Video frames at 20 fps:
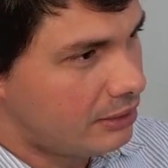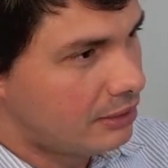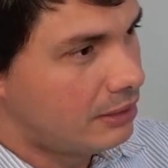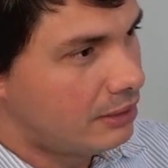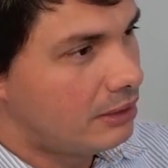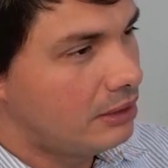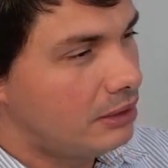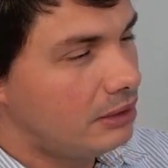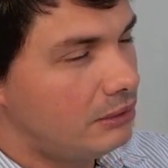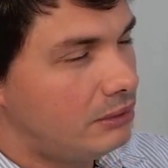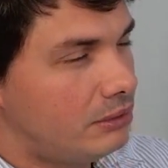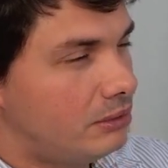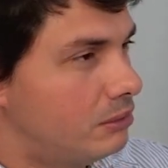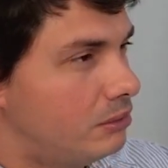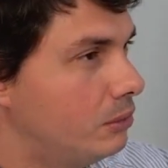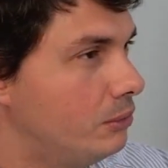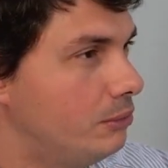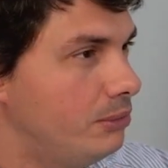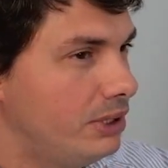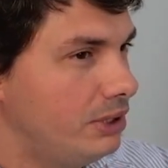It
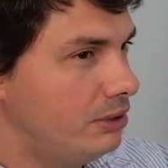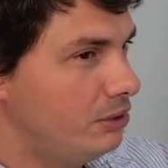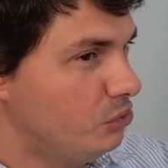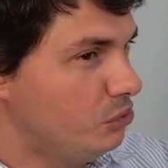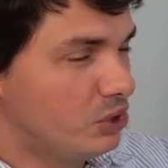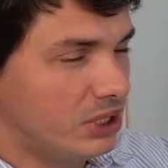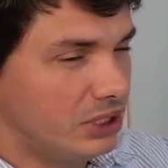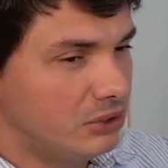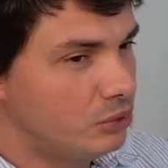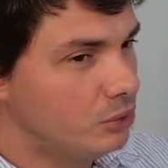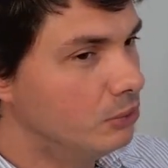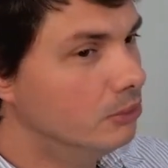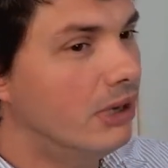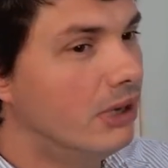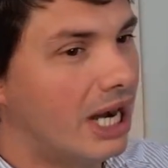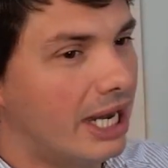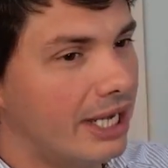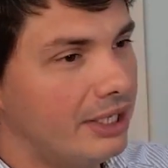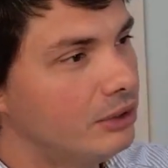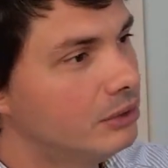could be, you can do
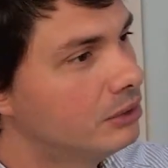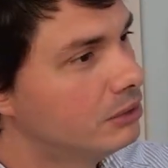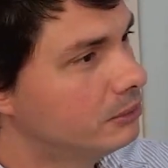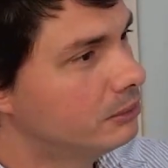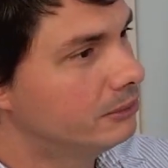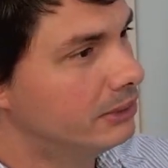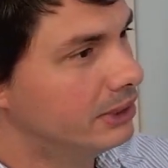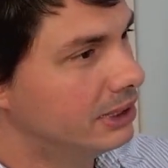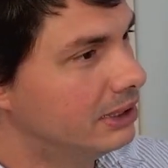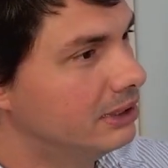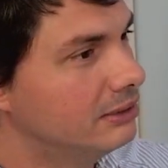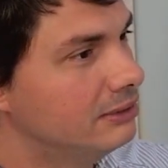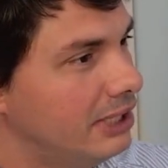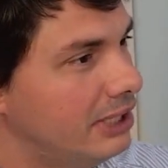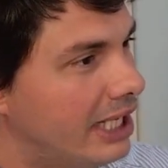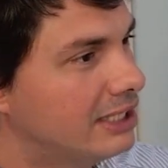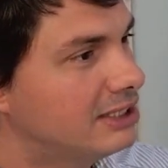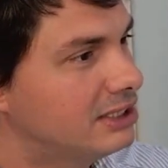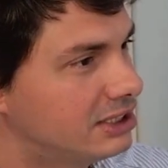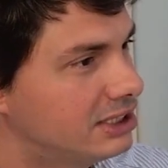bio, but
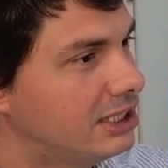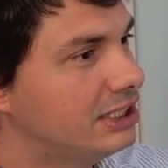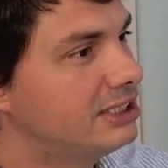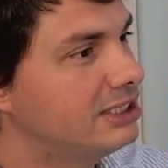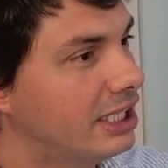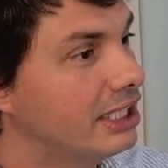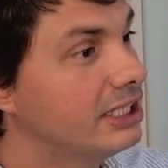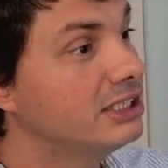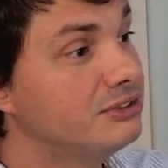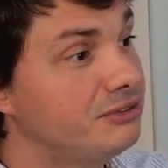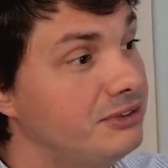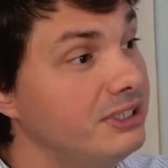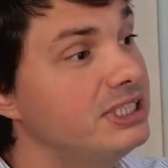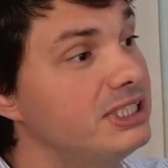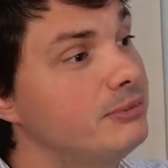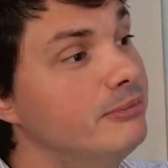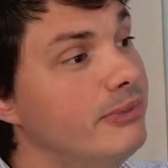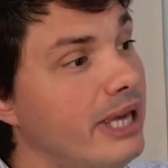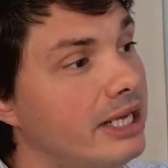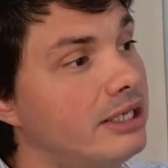exercise science fits
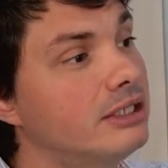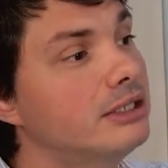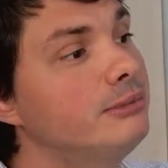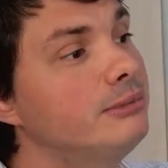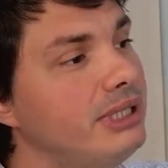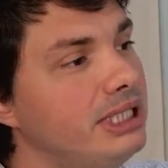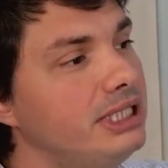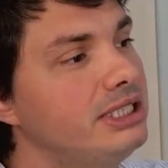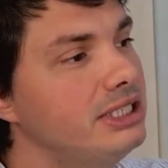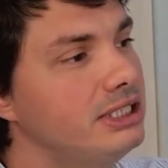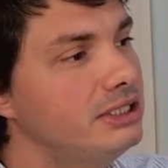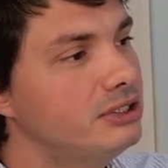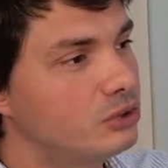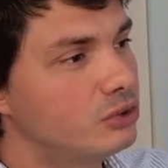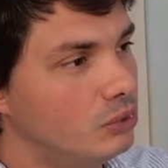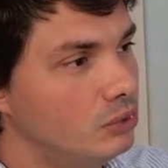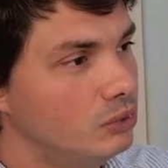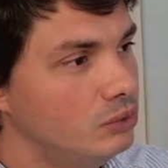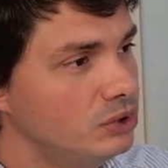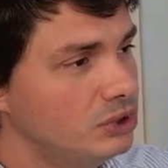better PT
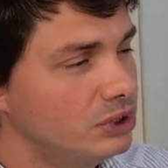schools.